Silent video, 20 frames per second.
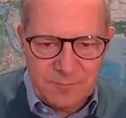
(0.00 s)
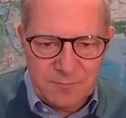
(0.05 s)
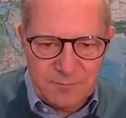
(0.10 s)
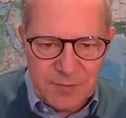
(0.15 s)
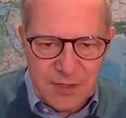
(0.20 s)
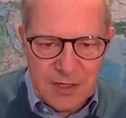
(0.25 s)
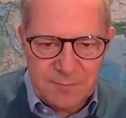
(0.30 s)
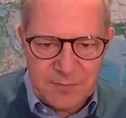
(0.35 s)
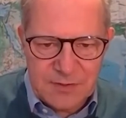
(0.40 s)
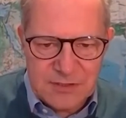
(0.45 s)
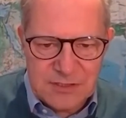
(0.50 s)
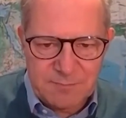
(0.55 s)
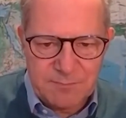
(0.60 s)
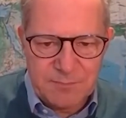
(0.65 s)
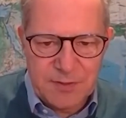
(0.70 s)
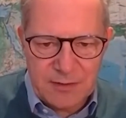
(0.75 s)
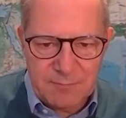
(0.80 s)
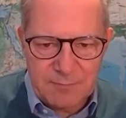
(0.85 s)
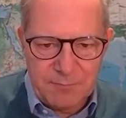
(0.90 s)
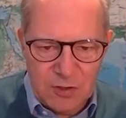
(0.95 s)
purpose,
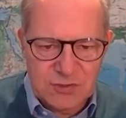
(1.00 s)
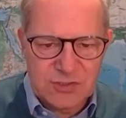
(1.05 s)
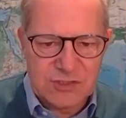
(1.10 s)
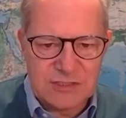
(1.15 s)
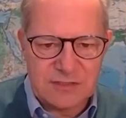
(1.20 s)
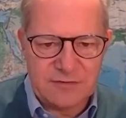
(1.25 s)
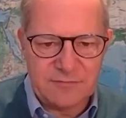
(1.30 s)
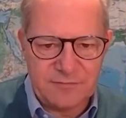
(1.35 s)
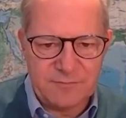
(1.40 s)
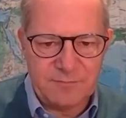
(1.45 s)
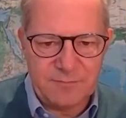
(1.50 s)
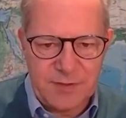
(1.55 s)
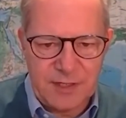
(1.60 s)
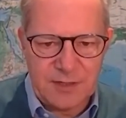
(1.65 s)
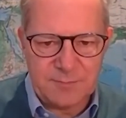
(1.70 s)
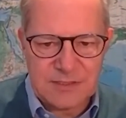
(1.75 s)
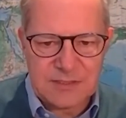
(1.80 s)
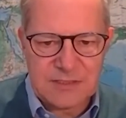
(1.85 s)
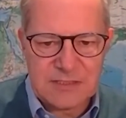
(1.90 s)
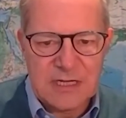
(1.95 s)
but positive
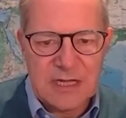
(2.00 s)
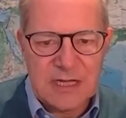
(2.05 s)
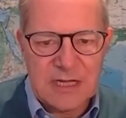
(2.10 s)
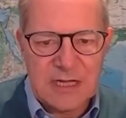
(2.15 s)
purpose.